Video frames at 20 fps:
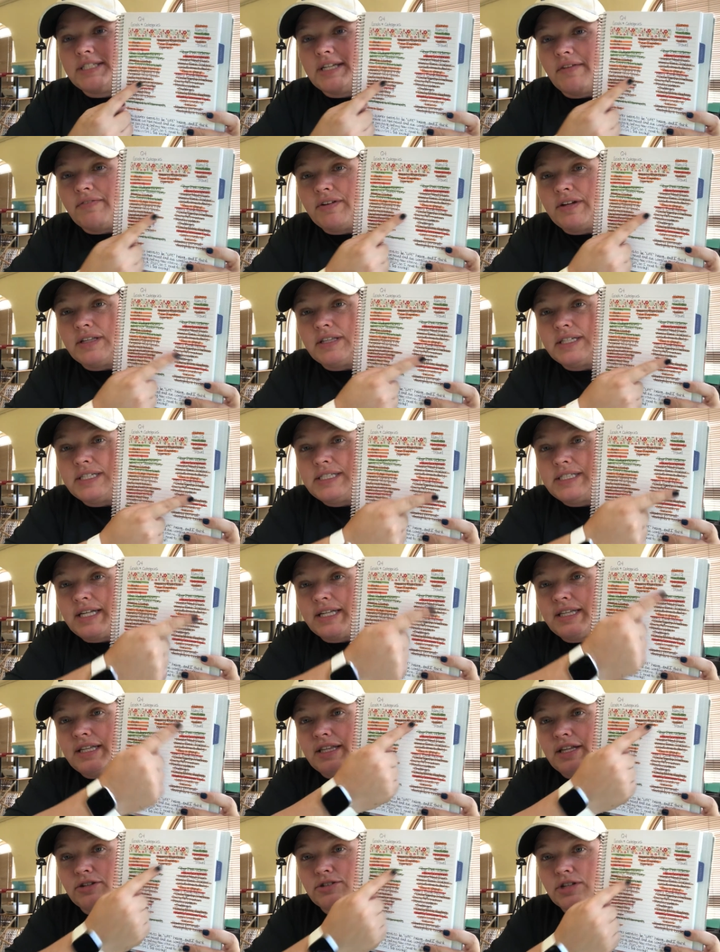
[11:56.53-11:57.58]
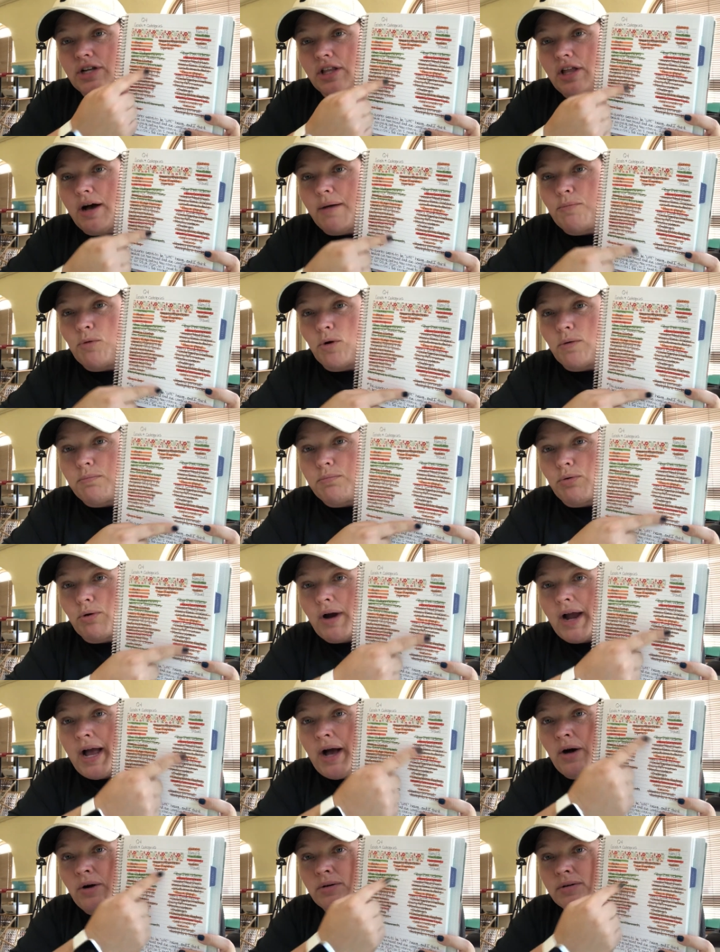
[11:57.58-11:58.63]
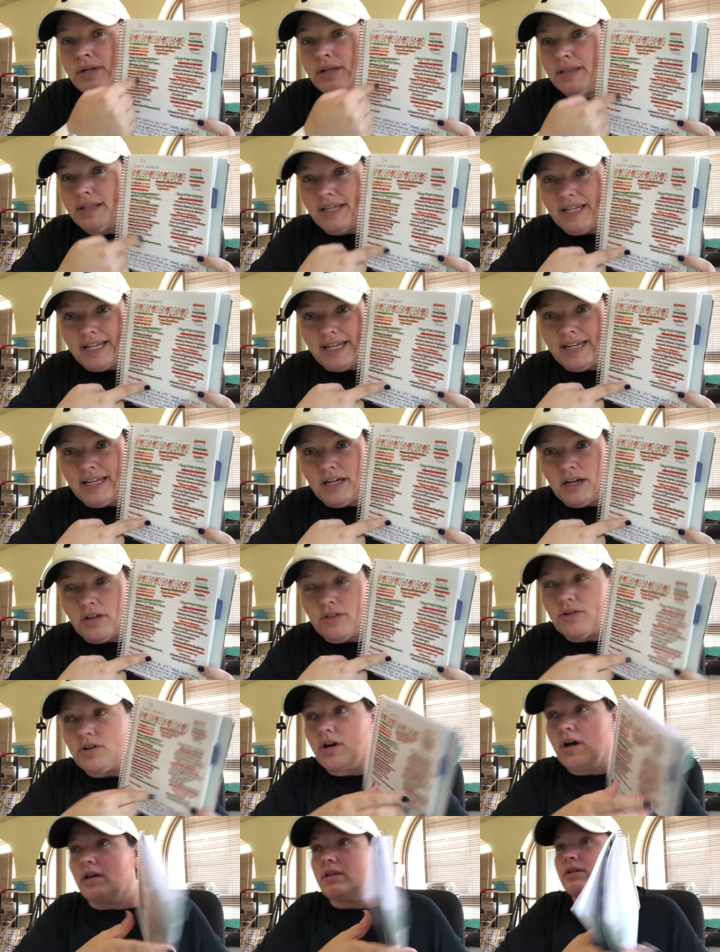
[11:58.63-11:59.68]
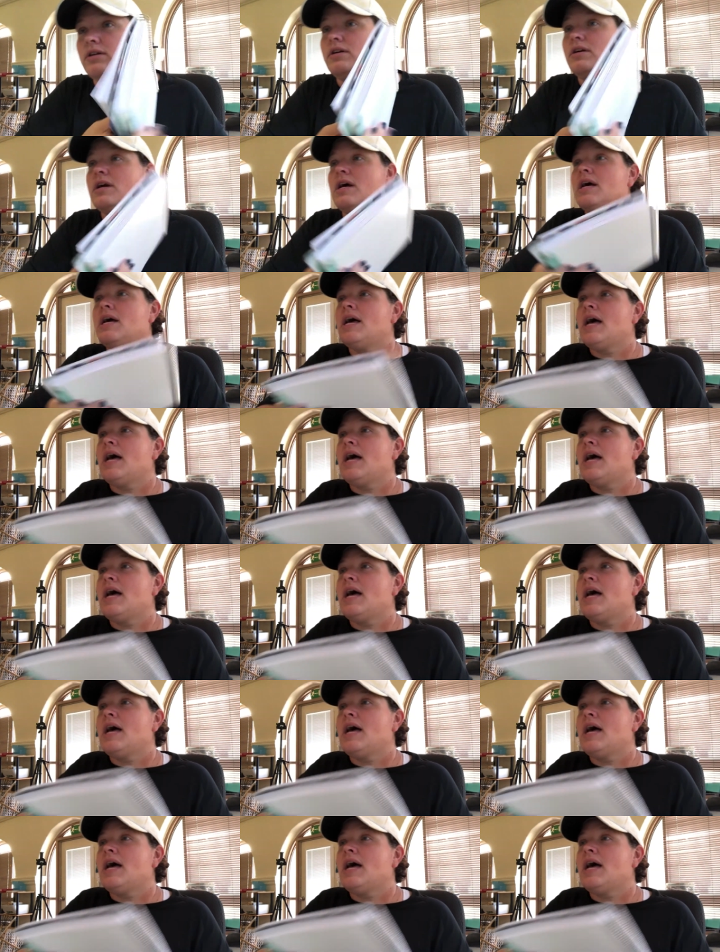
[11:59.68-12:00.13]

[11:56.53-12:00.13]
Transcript: definitely see that there's a lot more brown than any other color.